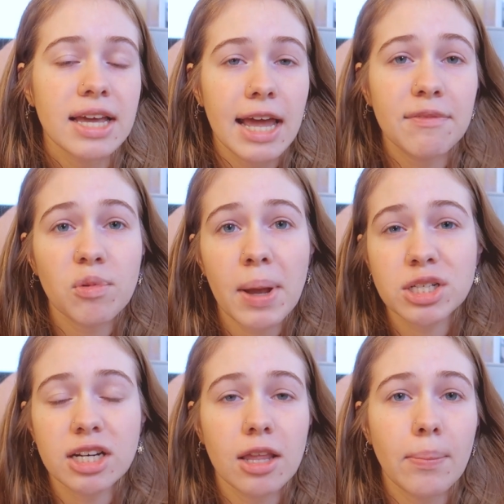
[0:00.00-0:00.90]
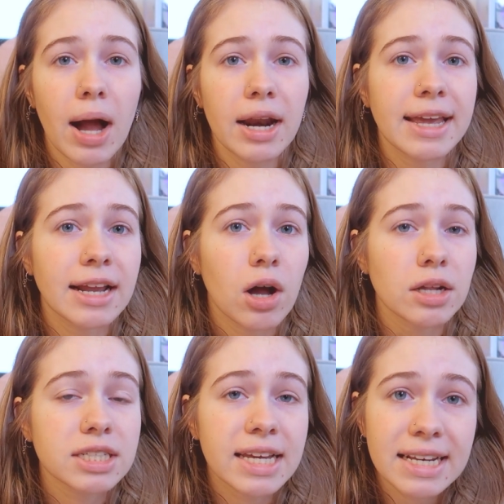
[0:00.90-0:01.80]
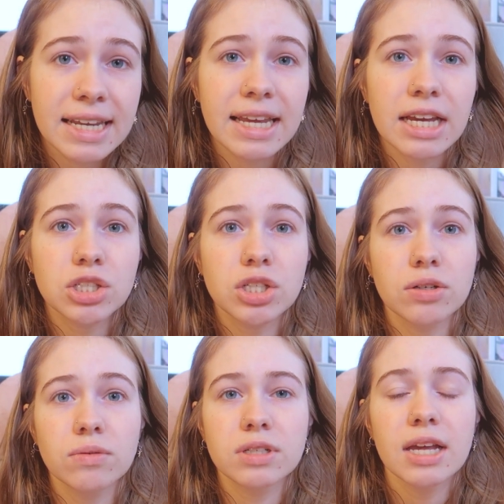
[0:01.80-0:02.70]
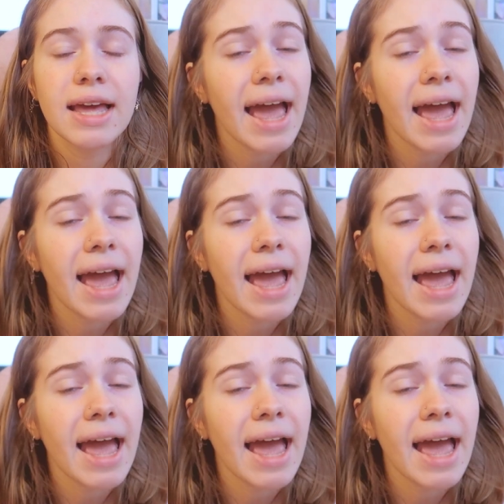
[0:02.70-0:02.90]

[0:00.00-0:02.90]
inflammation in the body, can cause kidney issues,